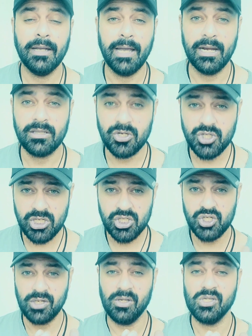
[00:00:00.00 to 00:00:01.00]
Another
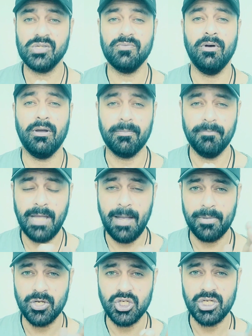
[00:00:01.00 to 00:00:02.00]
gesture is for
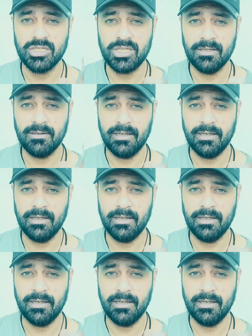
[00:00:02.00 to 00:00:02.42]
appreciating